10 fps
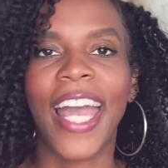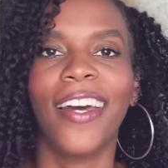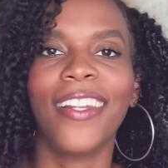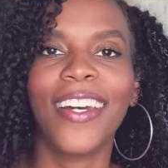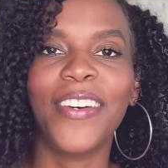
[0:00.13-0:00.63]

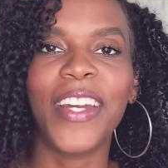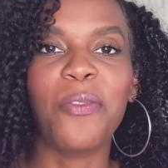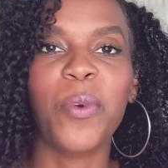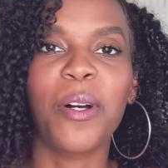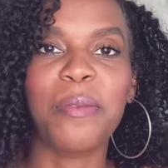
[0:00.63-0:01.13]
Hello and
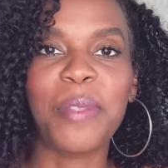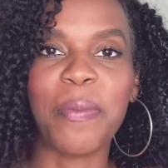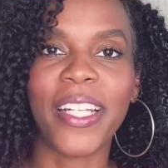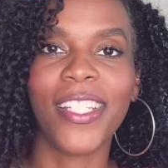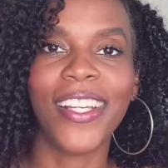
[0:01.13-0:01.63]
welcome to my
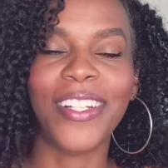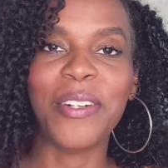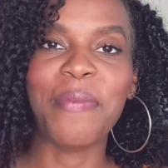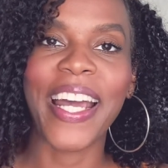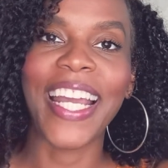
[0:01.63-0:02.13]
channel.
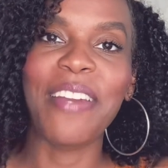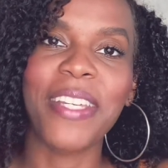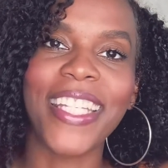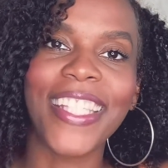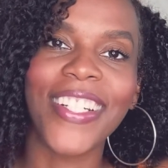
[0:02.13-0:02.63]
My name is
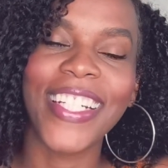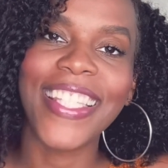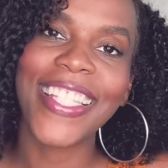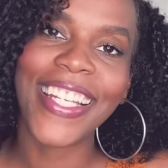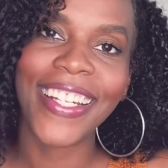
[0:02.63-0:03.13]

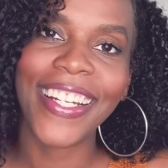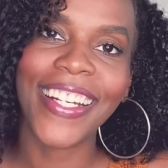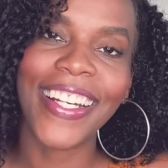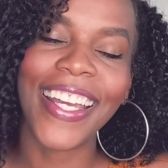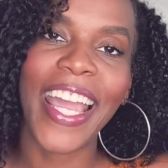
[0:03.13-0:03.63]

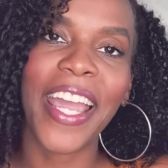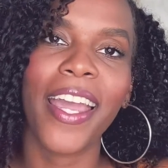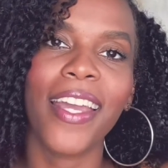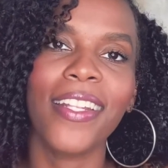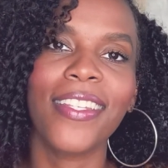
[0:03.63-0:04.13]
Christina
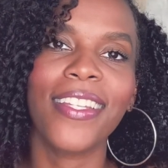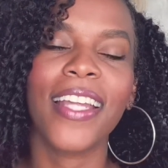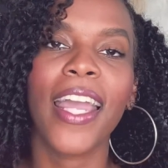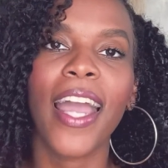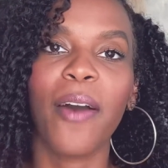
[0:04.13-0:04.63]
and
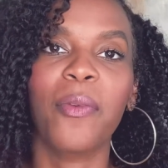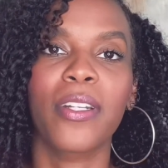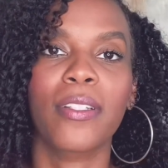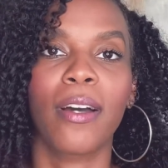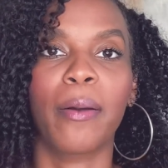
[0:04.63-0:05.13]
today I want to
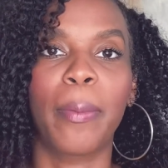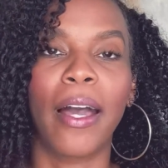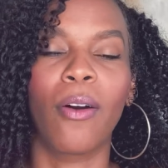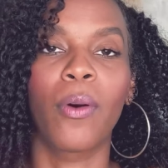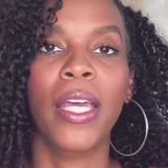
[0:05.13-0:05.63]
talk
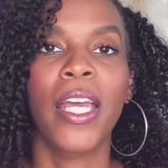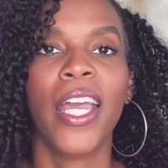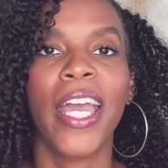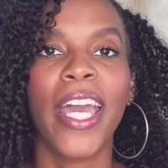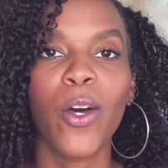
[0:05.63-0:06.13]
about
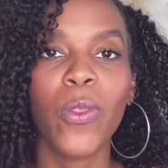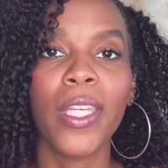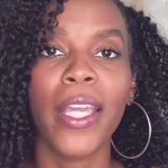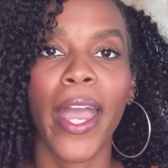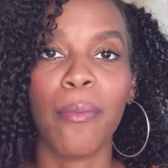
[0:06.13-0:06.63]
healthy
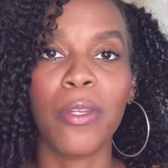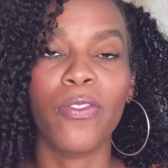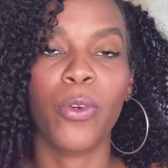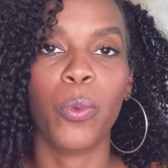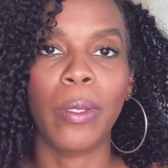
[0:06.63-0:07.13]
habits
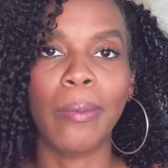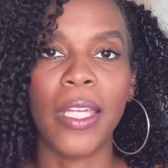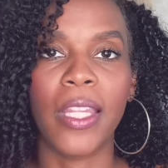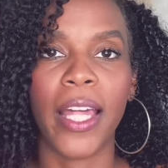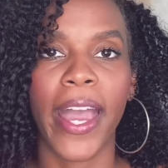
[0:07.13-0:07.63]
for women
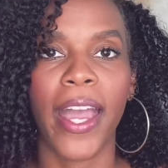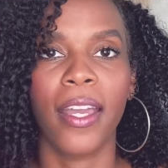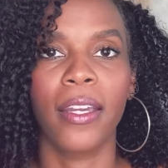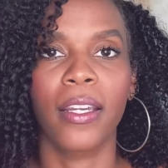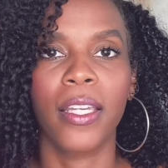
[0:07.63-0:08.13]
that
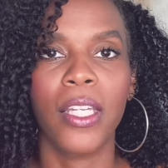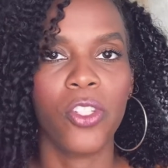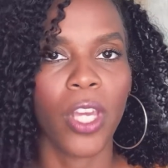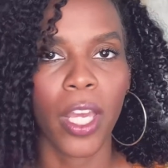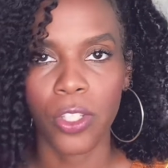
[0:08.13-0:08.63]
can
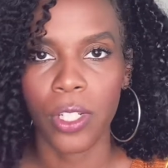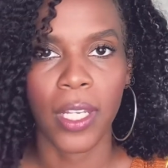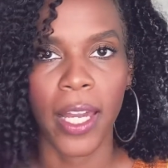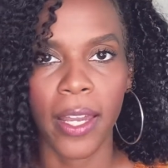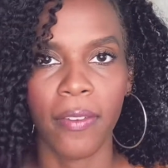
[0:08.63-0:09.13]
change your
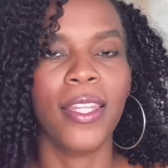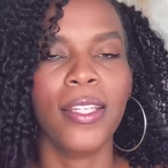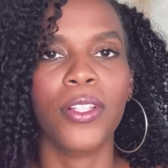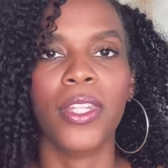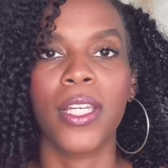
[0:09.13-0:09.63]
life. These are
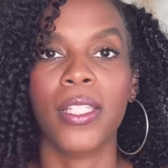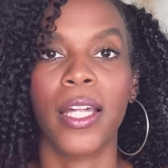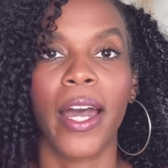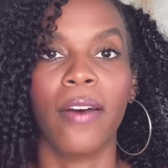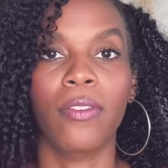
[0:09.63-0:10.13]
things that
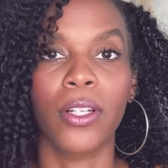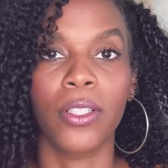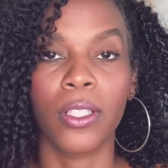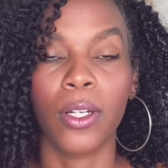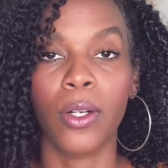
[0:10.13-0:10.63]
I've learned
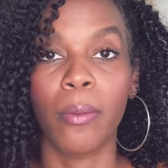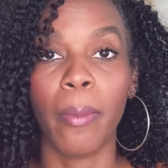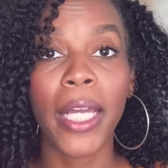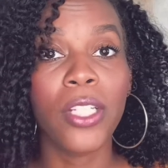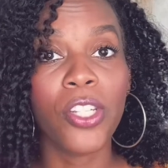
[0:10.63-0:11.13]
along
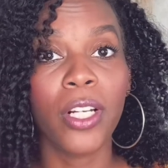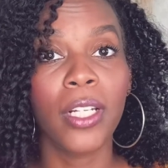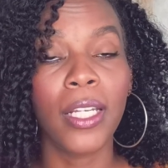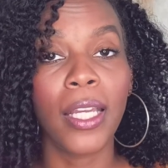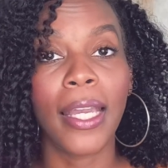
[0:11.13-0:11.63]
my
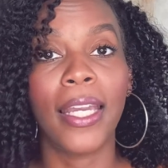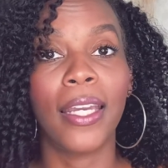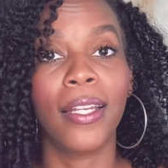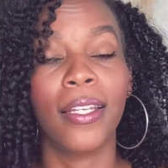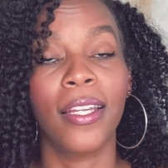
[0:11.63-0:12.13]
journey
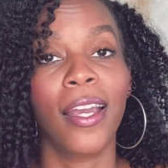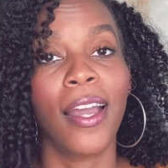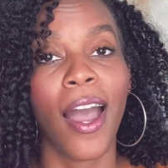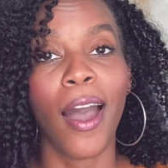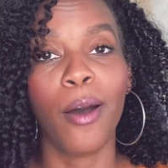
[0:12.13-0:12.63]
and
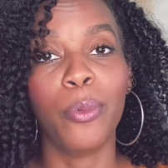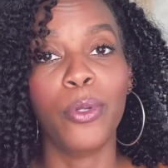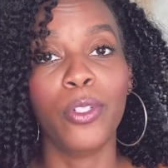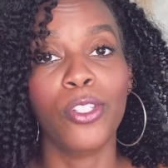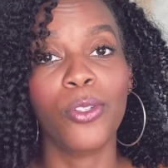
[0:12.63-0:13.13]
I hope you
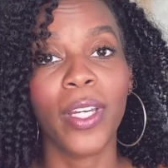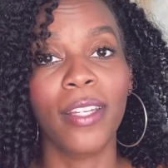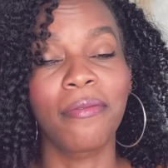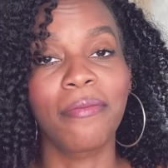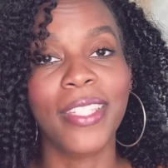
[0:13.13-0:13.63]
enjoy.
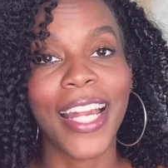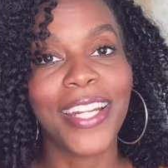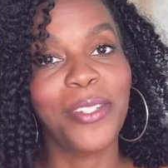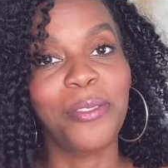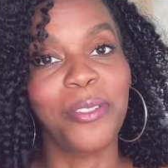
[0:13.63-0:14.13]
Stay
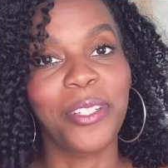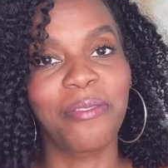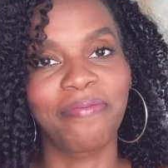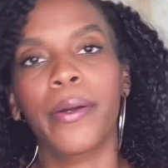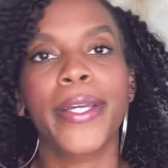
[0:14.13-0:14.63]
tuned.
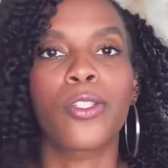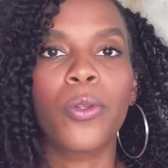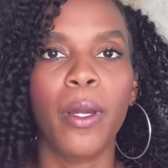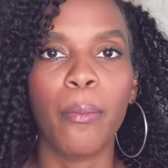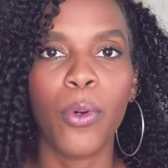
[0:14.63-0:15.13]
Okay, so
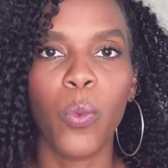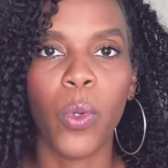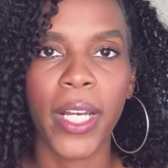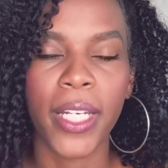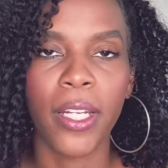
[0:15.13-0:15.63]
number one,